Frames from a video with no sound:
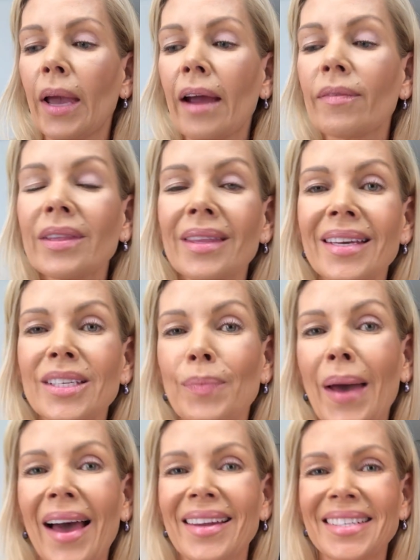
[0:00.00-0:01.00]
Everything is
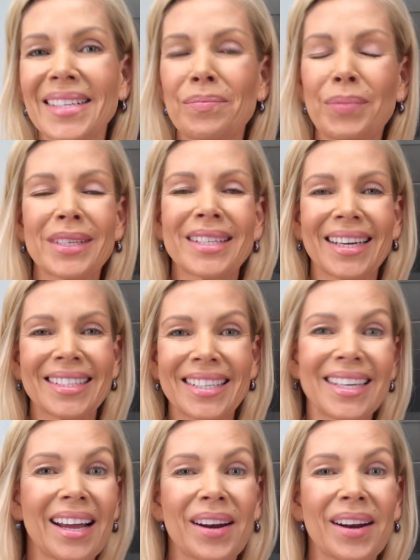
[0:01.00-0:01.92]
patented protected.